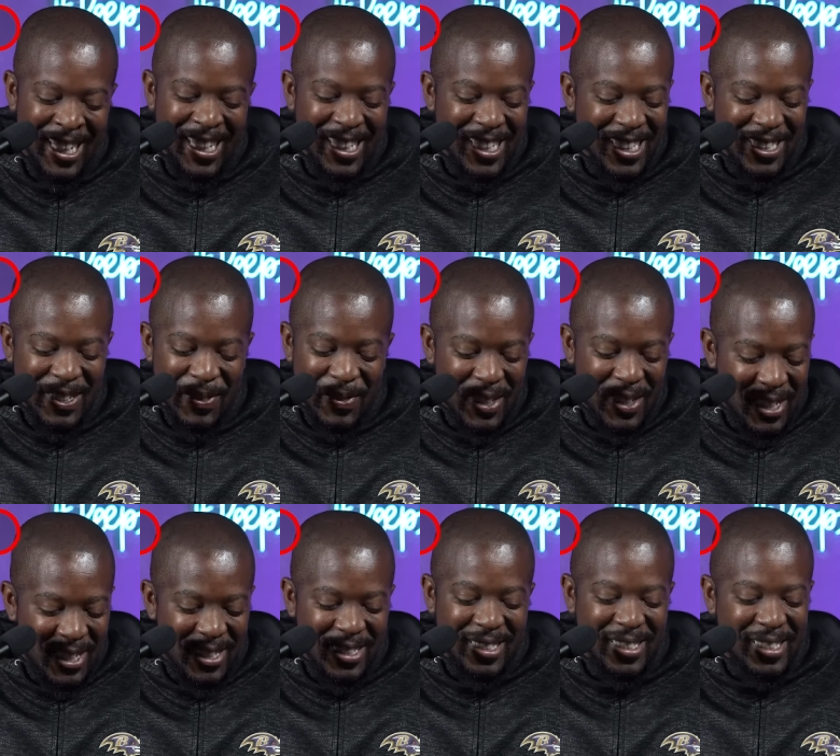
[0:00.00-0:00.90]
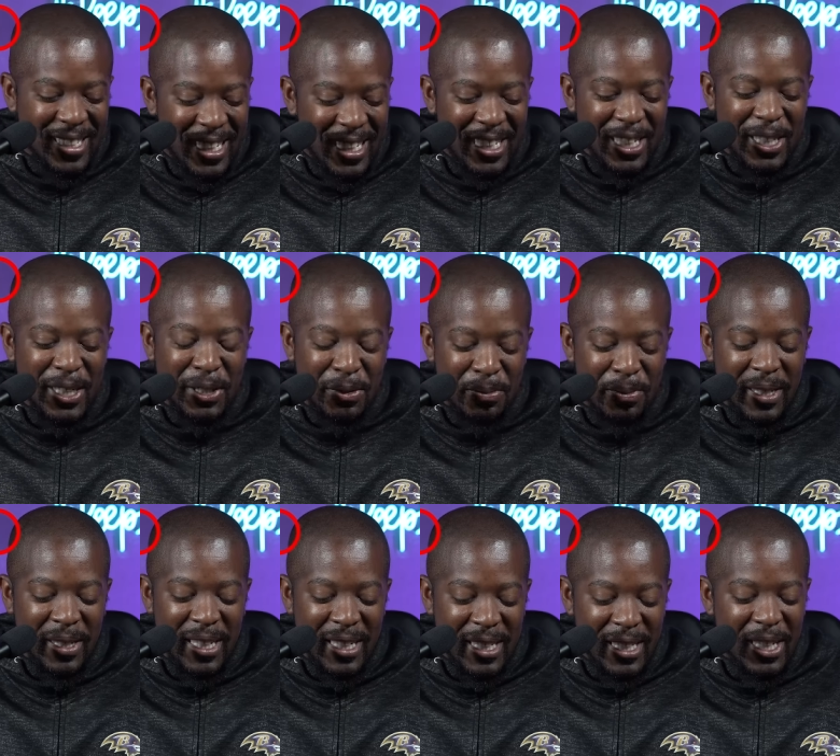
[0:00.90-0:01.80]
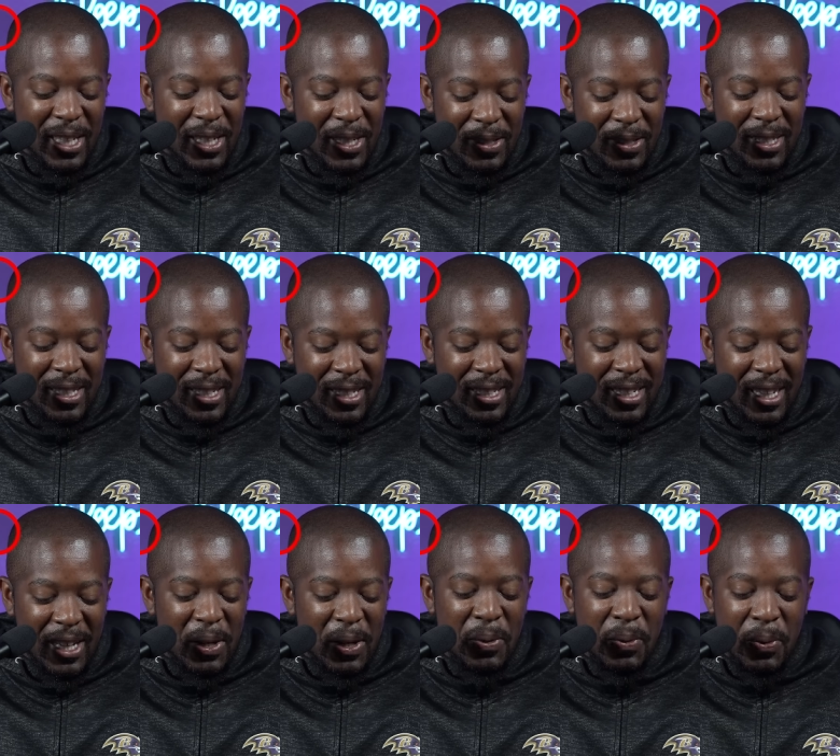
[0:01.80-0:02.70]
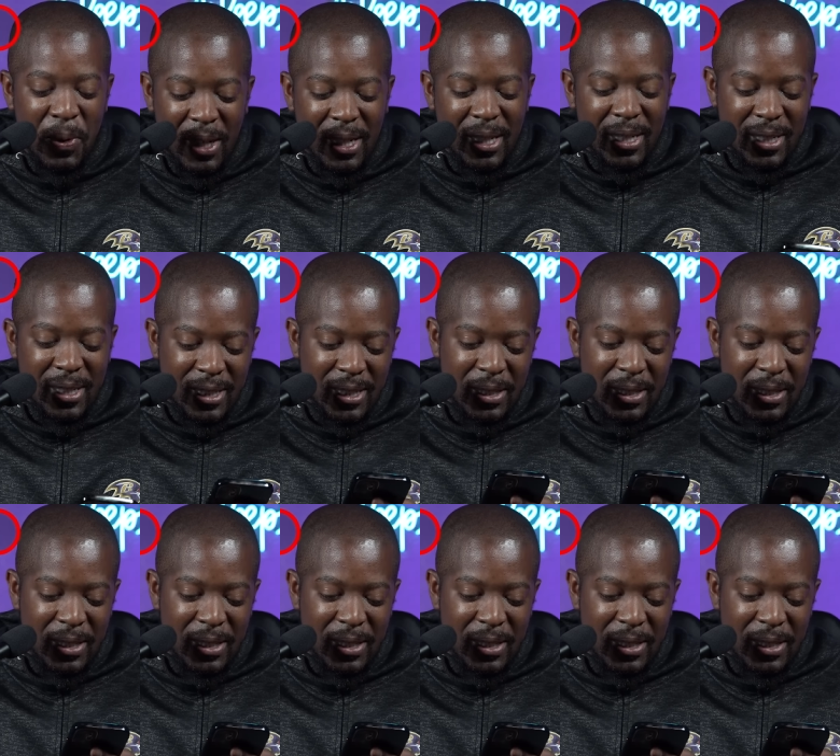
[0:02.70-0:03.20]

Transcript: Cause if y'all see this, man, y'all are like, what?